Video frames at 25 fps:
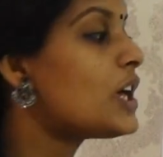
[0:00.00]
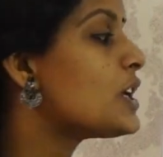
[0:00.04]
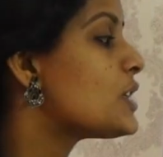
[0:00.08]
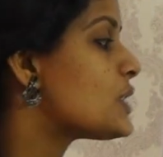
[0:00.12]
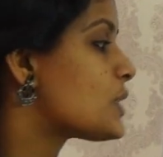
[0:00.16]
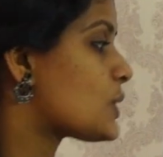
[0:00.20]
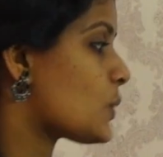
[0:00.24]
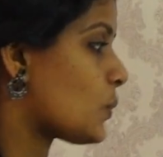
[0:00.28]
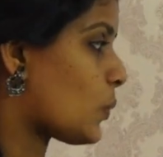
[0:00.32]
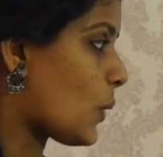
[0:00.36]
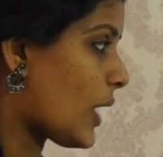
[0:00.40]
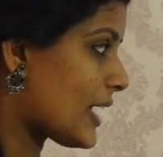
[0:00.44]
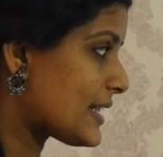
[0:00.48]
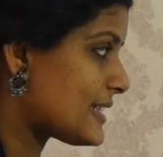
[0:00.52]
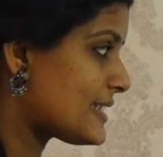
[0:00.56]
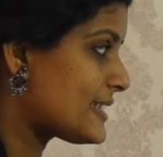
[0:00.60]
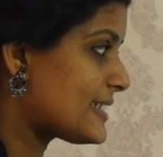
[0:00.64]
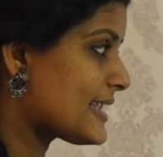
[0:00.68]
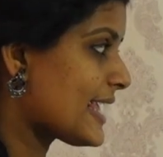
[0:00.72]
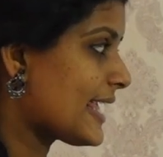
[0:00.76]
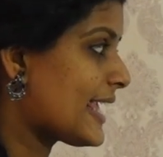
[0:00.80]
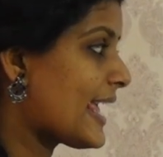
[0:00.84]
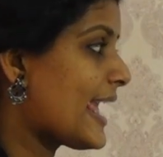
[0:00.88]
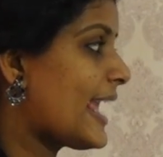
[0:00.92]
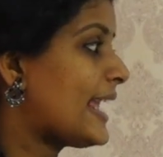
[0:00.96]
So once
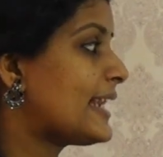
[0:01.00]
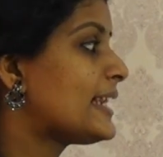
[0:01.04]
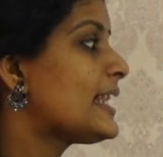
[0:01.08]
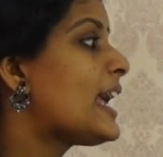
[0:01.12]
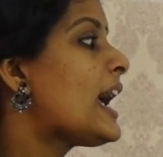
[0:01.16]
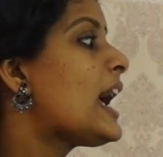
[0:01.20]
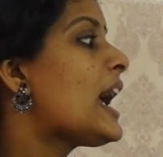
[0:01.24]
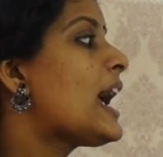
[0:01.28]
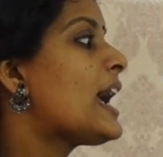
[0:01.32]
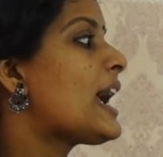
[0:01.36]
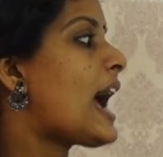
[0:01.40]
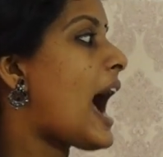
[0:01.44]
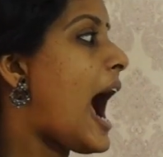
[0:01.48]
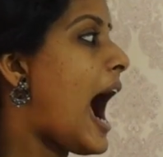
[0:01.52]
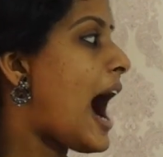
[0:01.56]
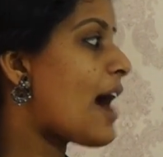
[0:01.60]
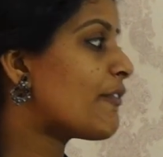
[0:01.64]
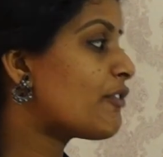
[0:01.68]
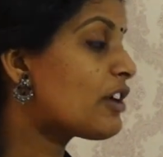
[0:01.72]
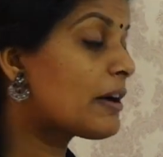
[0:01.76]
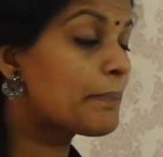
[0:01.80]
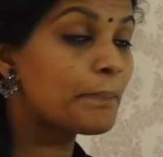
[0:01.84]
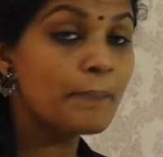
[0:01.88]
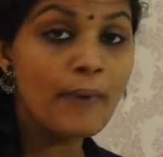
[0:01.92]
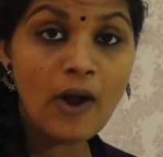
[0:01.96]
again,
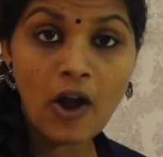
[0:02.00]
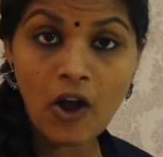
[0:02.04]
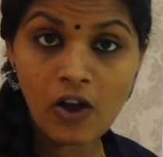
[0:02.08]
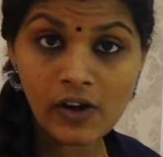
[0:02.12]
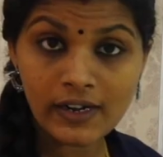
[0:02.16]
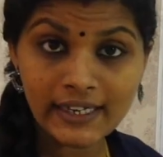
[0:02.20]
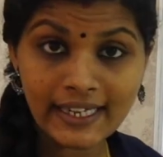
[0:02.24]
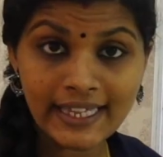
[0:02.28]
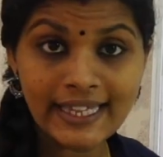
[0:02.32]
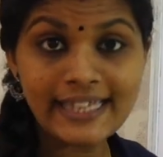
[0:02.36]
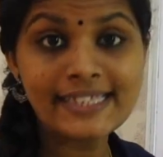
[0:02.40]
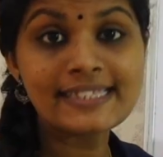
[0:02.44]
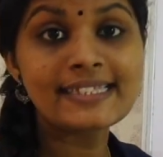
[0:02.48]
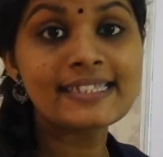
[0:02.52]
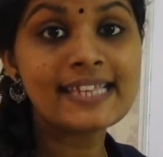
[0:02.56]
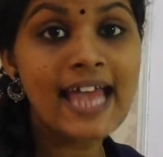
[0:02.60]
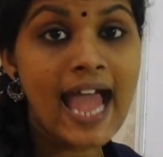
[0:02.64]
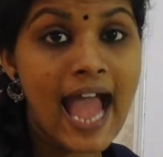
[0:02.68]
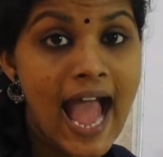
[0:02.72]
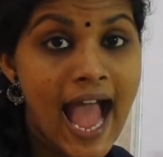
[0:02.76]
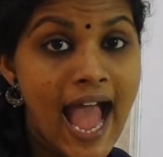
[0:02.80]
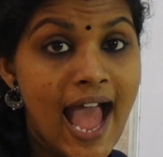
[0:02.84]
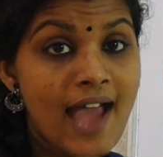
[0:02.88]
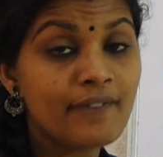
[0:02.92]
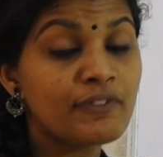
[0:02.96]
our body is
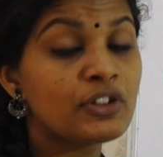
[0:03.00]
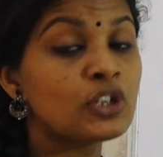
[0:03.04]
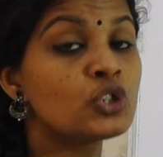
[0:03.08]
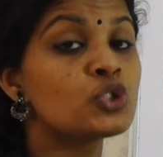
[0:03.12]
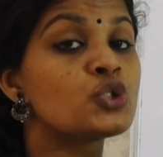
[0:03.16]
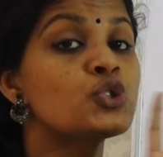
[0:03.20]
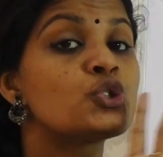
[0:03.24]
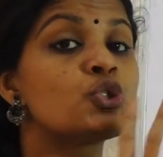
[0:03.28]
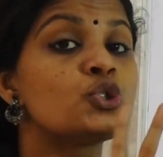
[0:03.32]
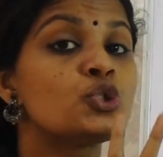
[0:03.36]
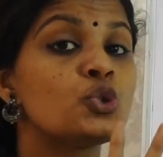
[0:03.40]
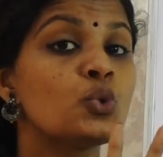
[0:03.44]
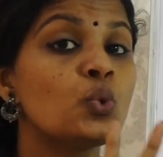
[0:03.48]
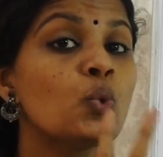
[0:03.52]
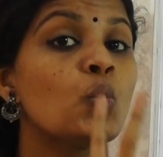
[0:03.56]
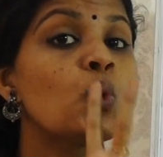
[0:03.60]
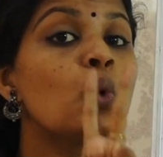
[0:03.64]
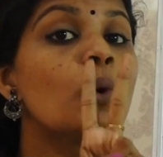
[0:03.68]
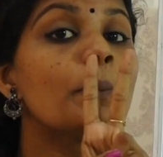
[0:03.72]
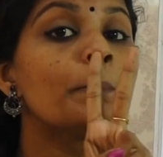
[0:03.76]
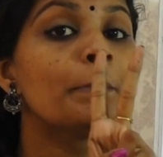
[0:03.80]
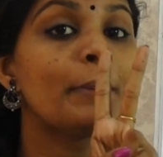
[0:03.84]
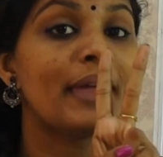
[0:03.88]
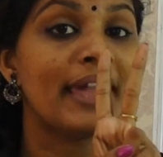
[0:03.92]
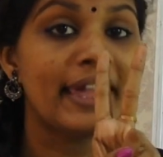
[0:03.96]
having
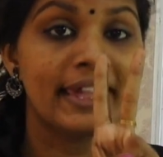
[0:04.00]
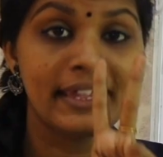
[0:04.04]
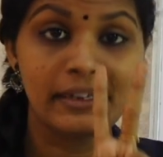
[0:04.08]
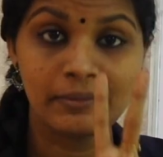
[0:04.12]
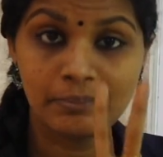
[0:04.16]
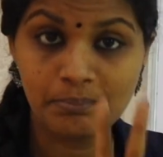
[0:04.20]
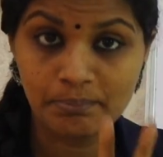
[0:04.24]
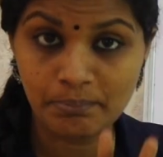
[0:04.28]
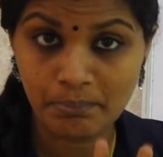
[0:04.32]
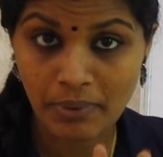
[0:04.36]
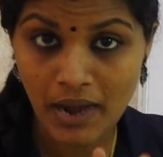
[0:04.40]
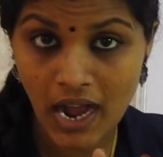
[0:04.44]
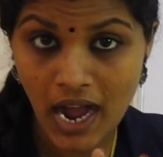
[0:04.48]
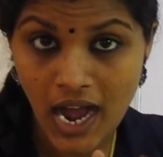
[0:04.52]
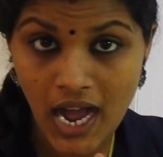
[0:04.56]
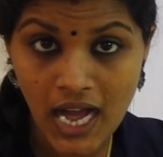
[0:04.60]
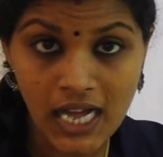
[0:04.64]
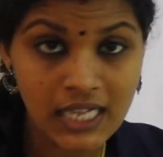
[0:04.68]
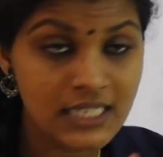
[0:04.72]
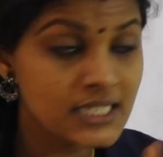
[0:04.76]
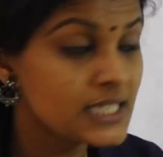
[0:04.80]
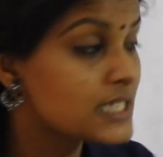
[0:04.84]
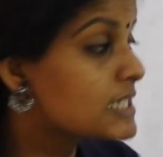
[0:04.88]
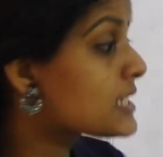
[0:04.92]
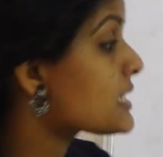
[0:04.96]
two main
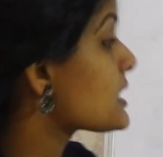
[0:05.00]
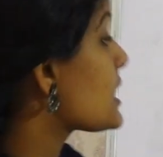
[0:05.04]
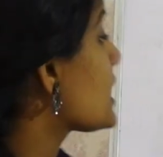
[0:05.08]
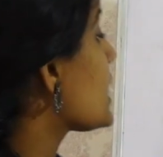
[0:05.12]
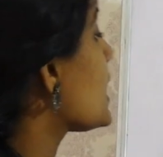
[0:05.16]
parts,